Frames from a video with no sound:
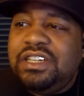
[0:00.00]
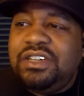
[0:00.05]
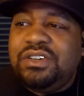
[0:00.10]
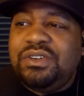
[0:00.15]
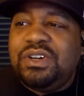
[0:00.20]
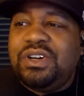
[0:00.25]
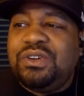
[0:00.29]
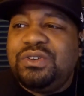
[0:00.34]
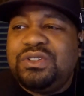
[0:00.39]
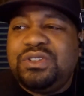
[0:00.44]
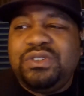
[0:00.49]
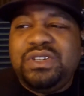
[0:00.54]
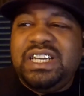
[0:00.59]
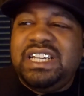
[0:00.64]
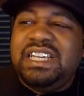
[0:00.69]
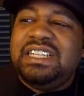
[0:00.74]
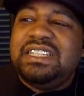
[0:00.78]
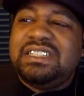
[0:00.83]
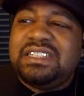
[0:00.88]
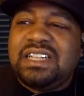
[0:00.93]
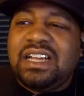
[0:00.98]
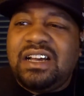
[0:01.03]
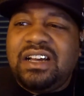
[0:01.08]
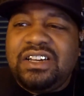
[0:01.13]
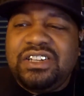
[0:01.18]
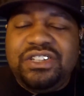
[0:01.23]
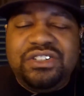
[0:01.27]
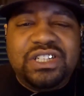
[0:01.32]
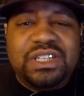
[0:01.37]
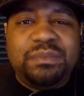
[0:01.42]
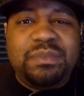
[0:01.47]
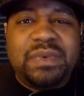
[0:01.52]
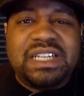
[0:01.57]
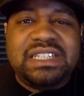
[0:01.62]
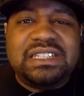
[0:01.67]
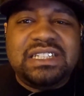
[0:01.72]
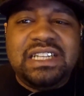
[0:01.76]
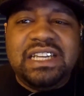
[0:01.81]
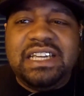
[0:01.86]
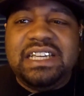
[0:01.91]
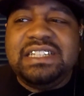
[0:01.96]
go through the install. You can basically,